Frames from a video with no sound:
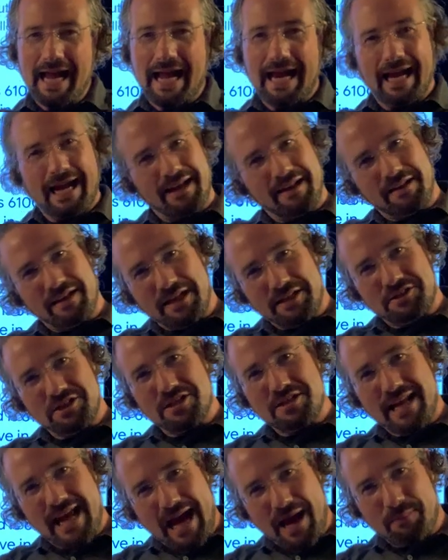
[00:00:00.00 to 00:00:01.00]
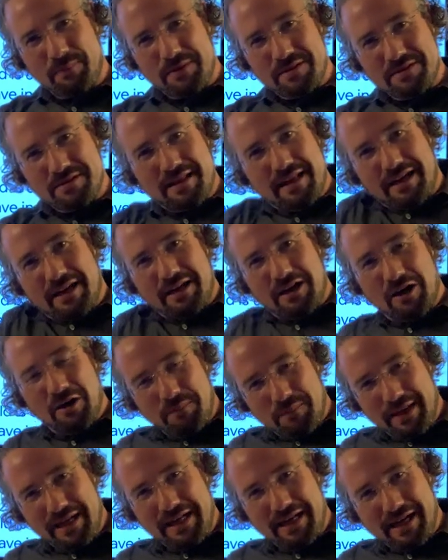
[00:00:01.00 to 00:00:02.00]
and it just happens that in
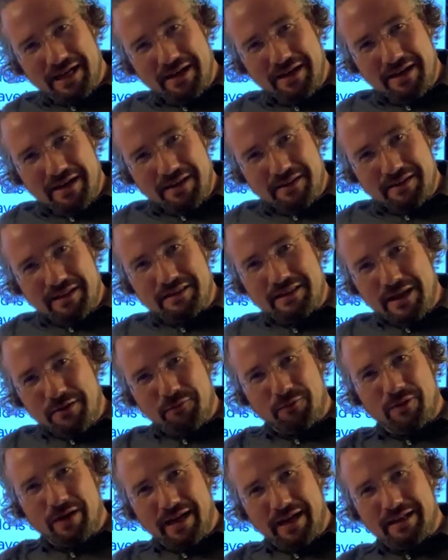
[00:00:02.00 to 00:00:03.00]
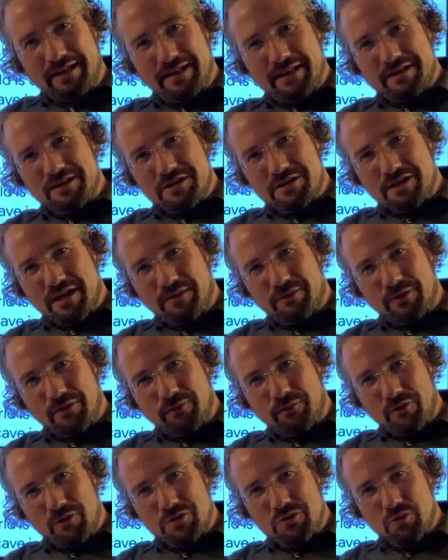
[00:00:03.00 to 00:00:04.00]
Armenia that they find and discover the
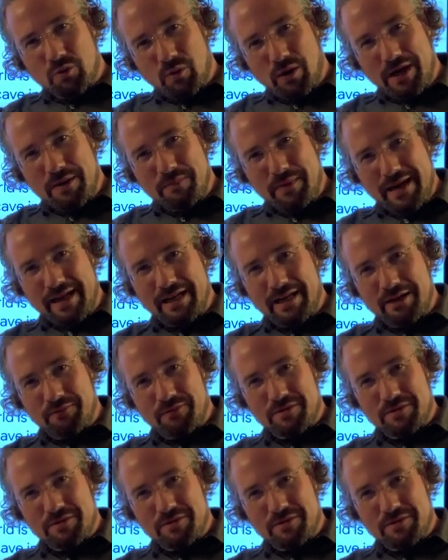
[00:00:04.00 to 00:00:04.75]
first winemaking